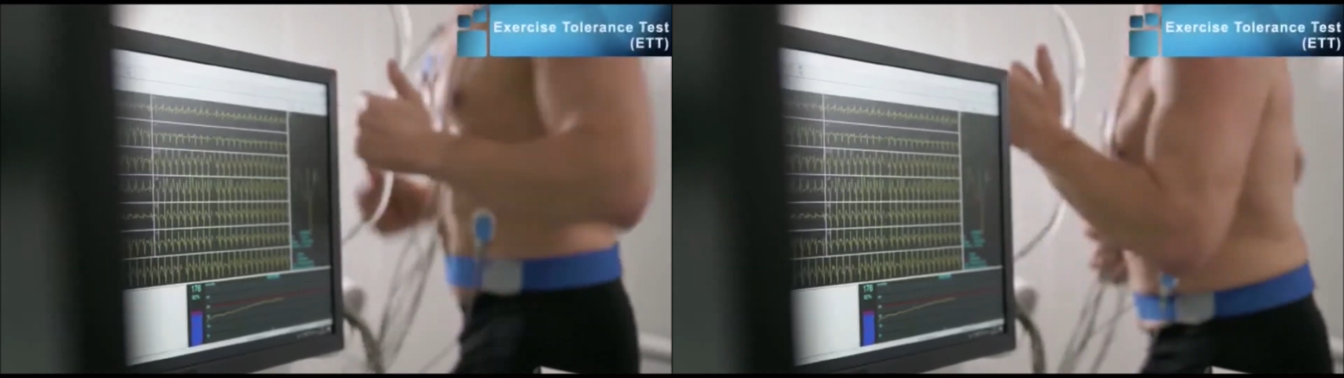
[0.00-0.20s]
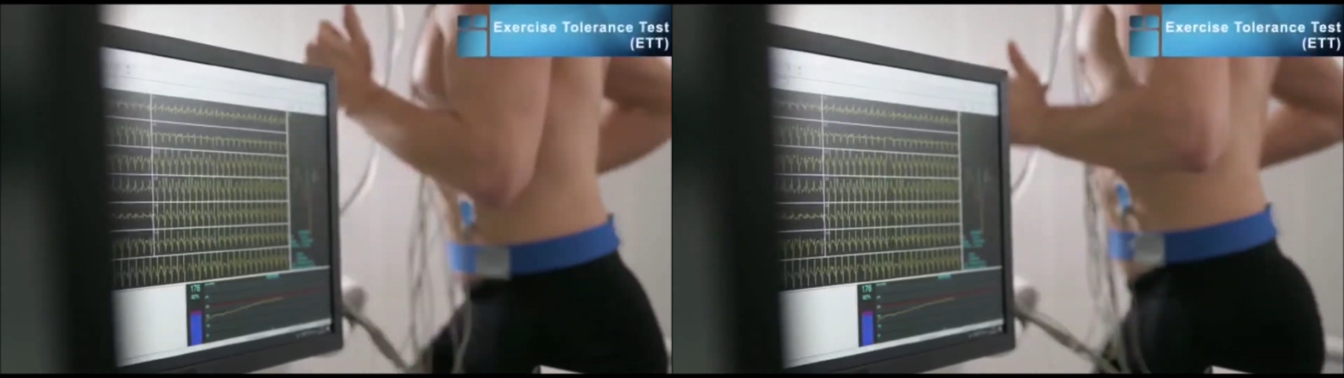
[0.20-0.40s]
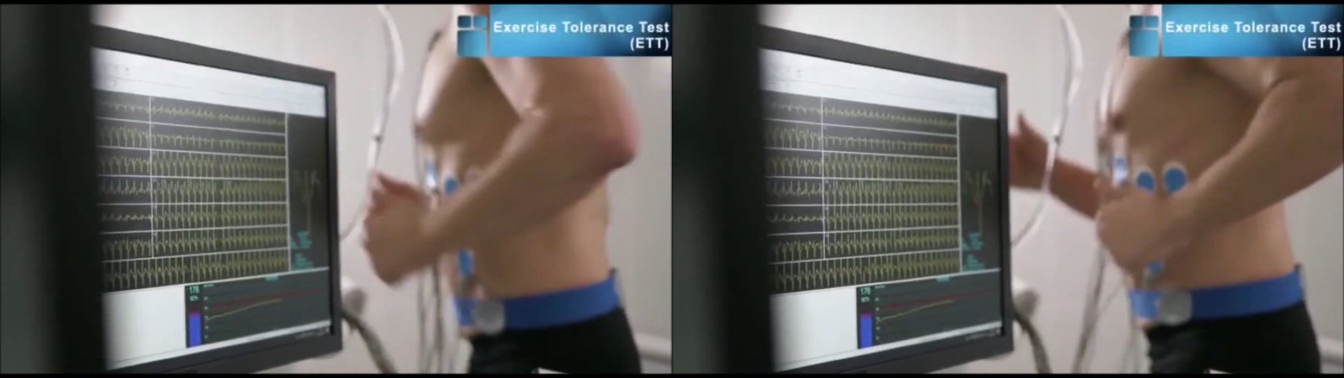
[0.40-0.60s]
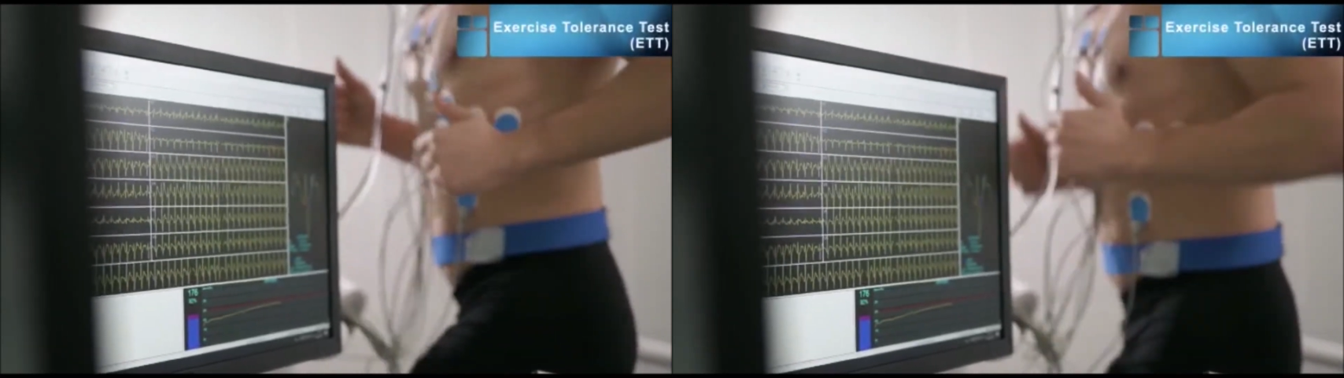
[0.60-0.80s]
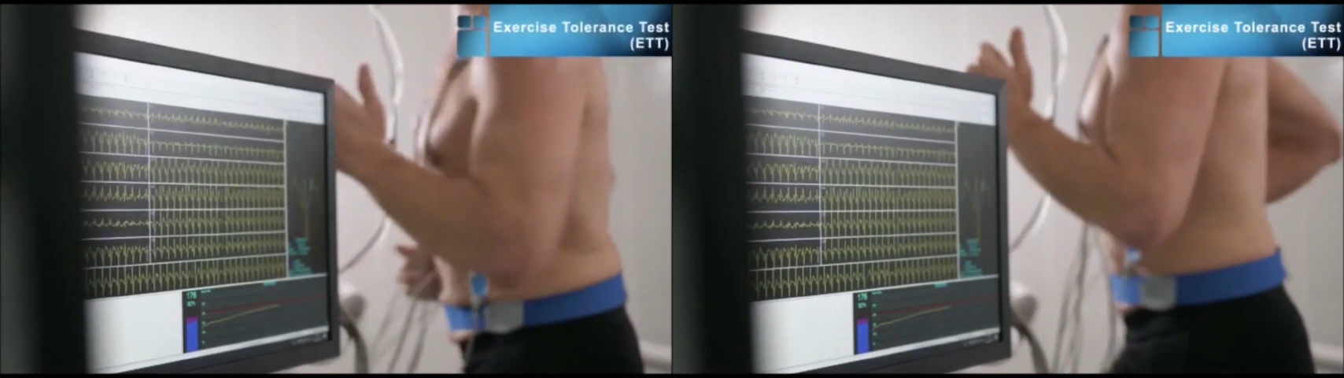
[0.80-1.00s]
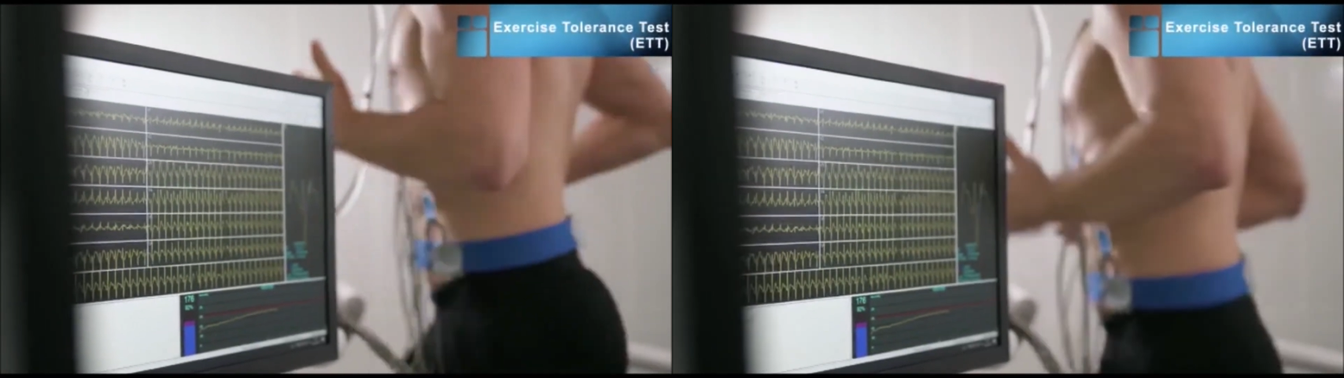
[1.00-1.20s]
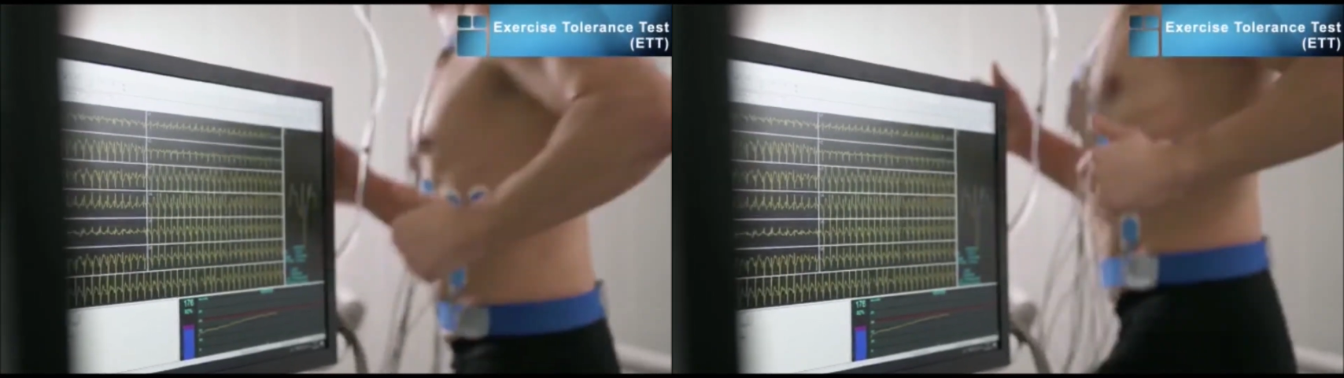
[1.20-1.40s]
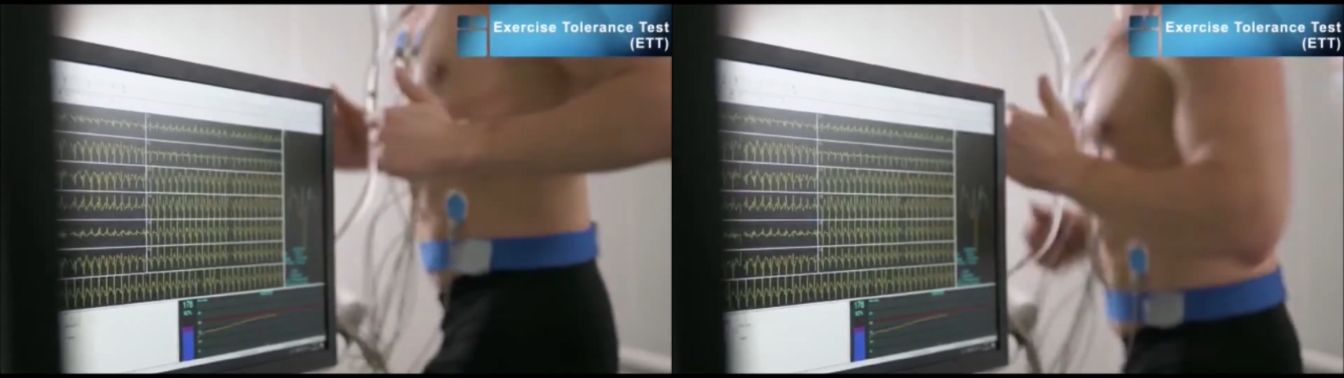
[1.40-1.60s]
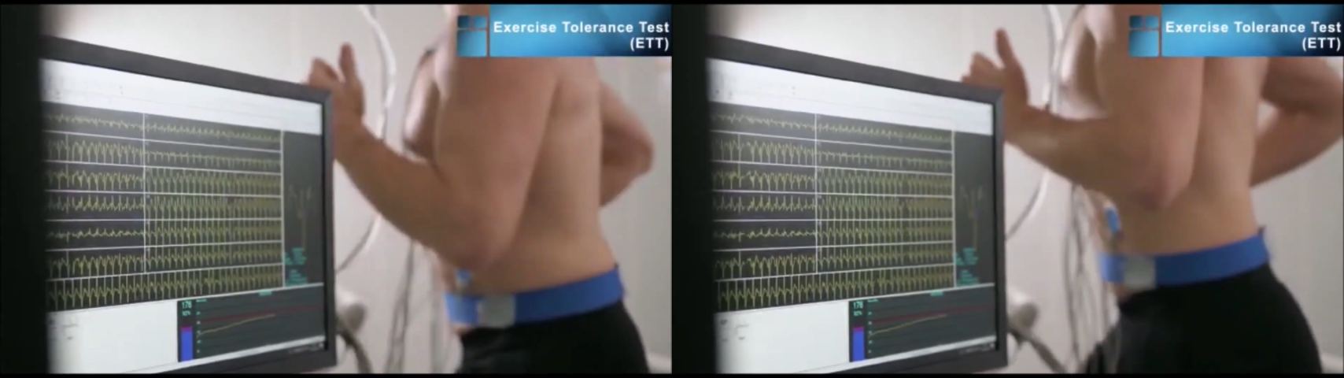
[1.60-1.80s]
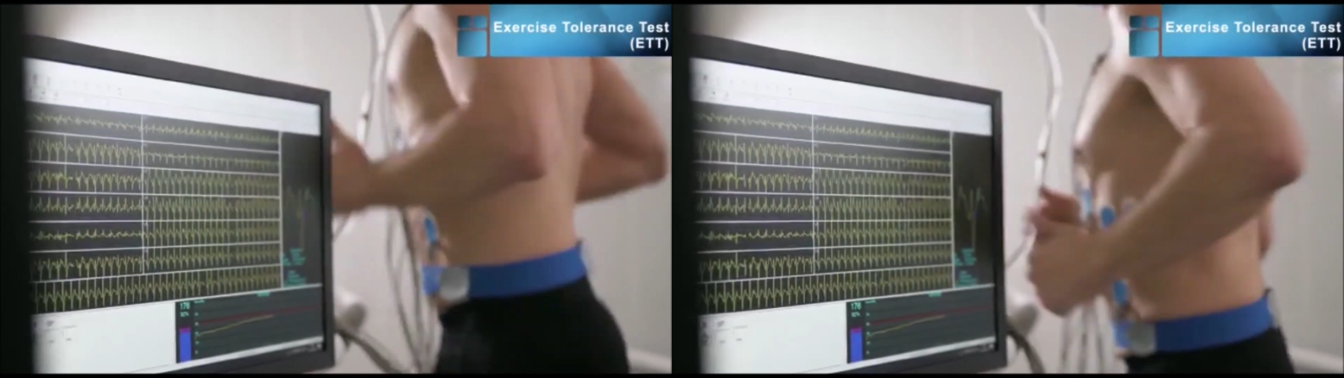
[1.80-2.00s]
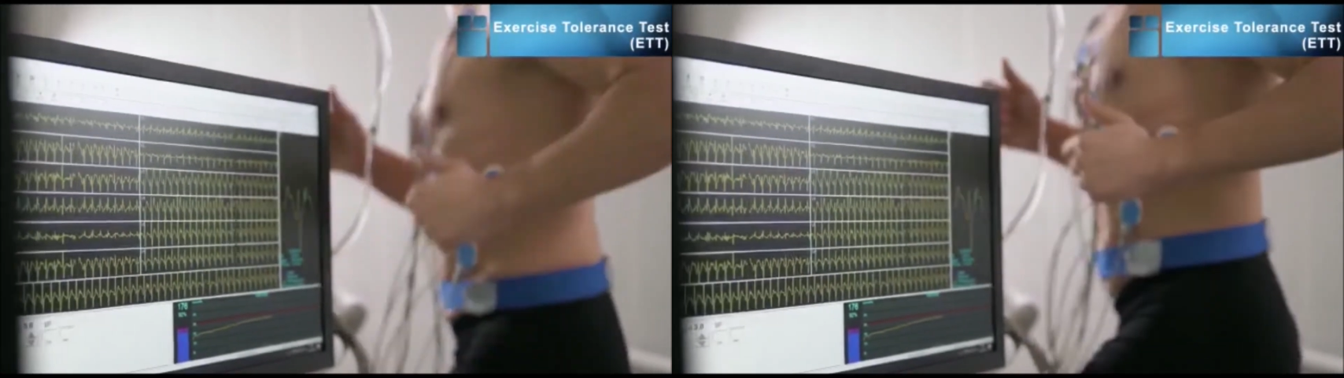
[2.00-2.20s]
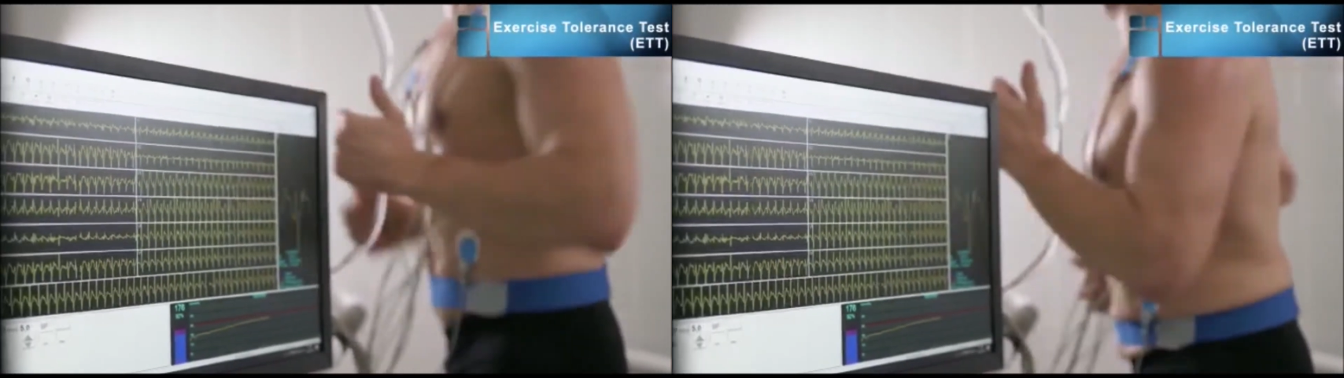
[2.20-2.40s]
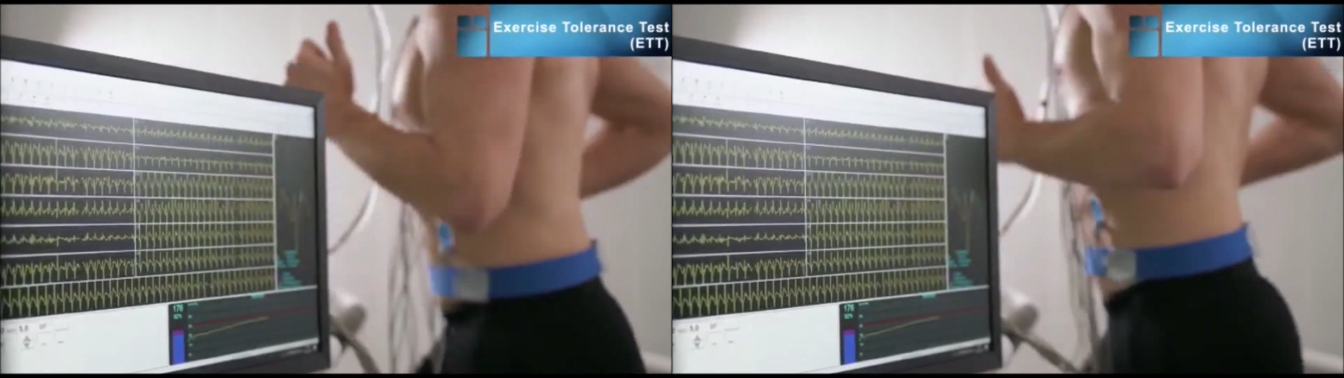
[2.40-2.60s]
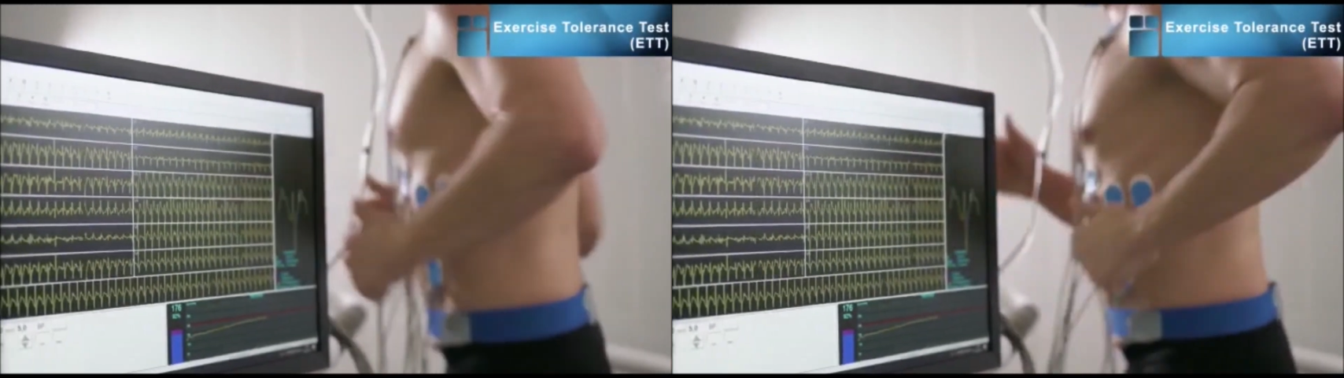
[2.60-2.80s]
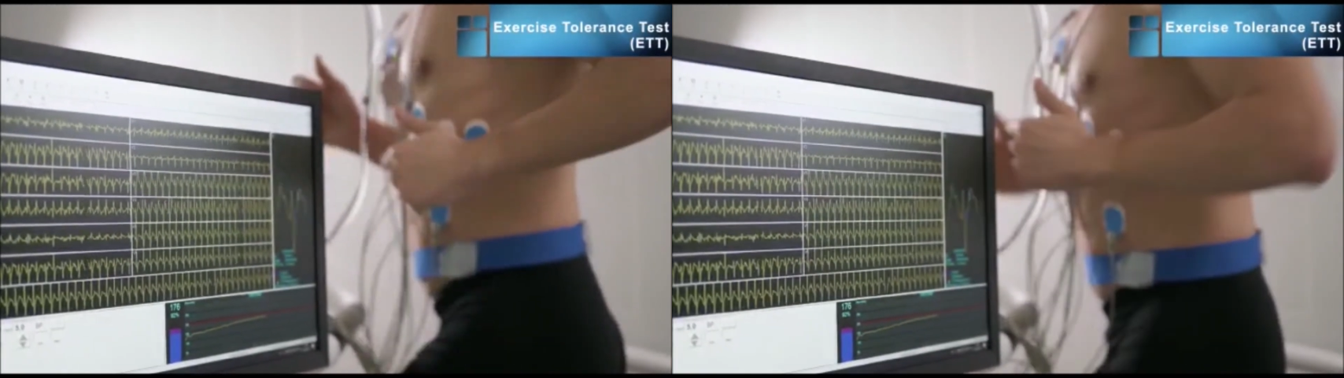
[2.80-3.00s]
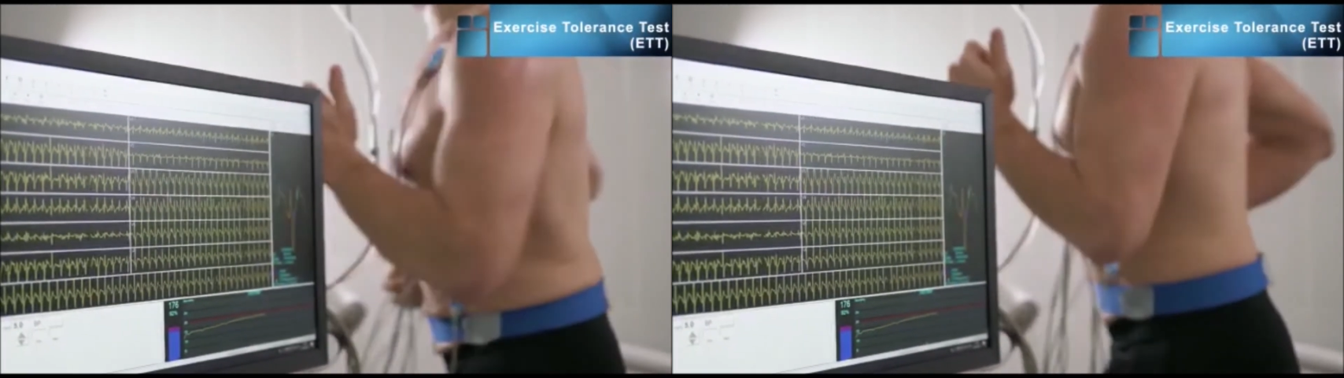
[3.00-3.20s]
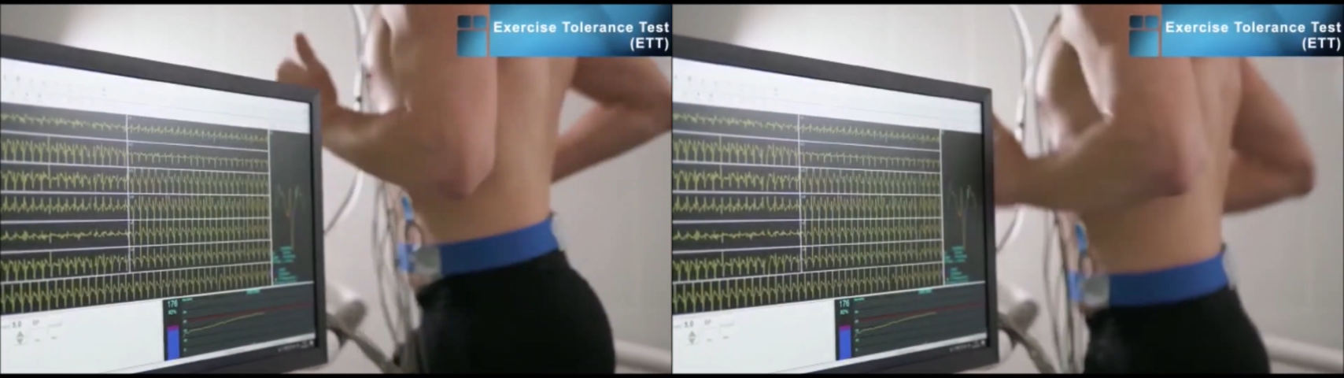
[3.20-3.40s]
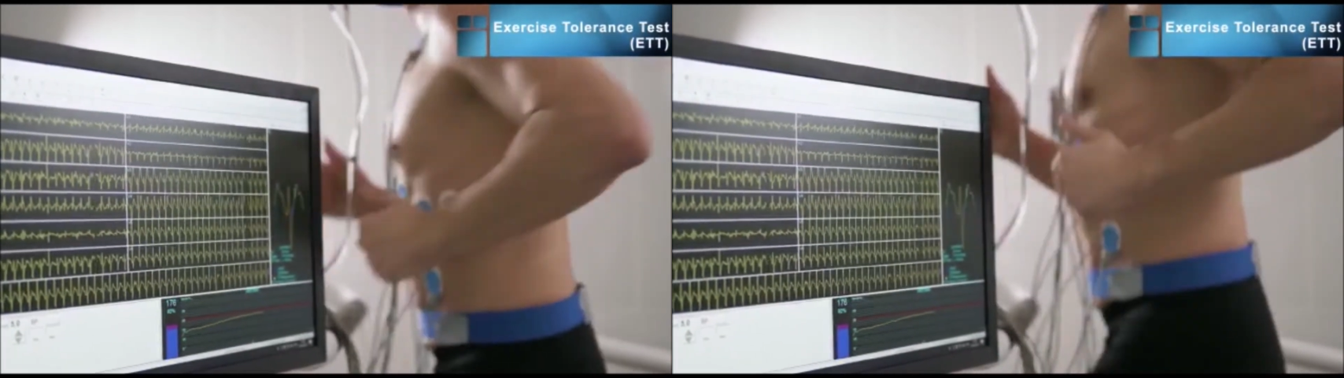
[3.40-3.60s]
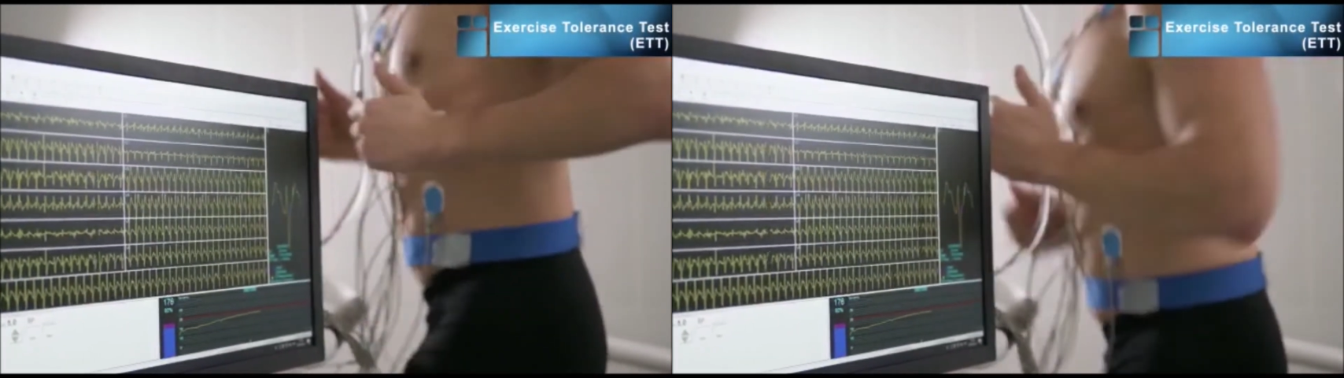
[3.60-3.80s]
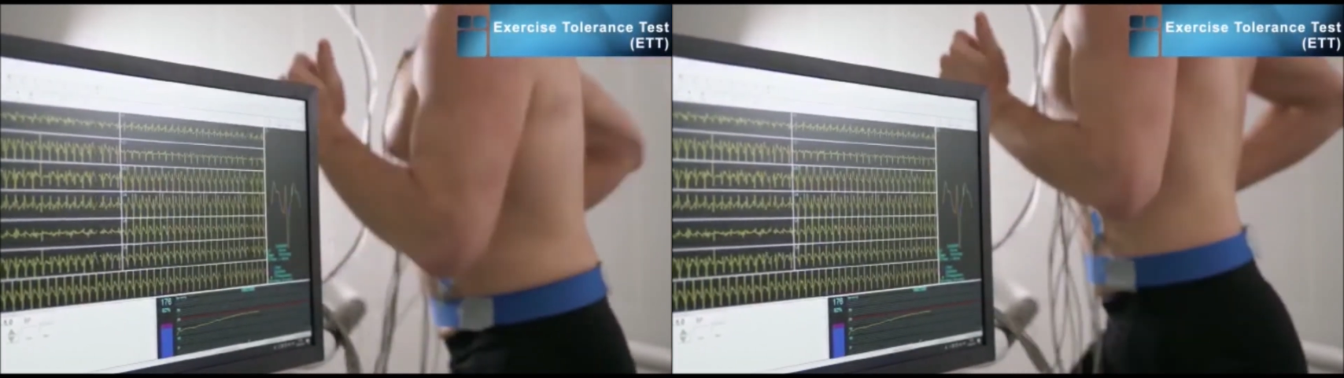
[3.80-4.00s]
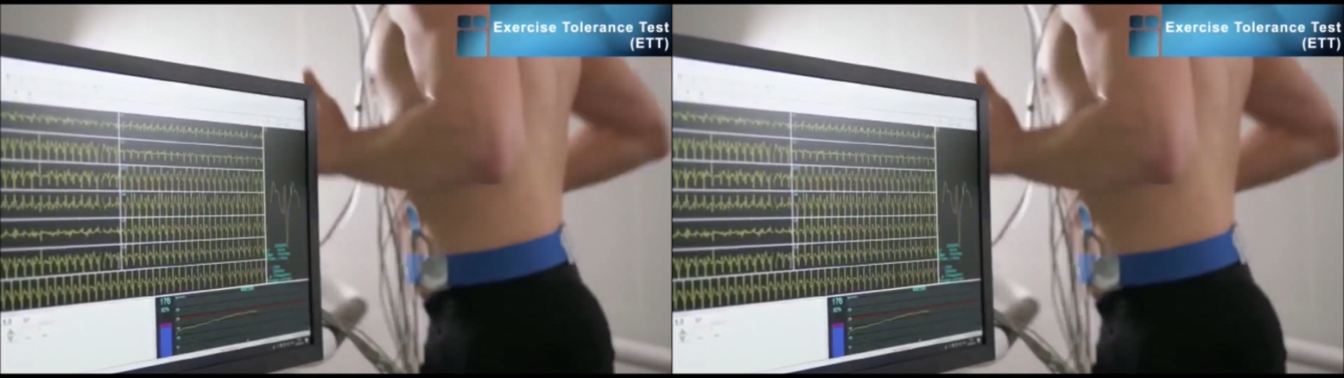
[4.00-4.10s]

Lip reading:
No face is visible, so there are no lips to read.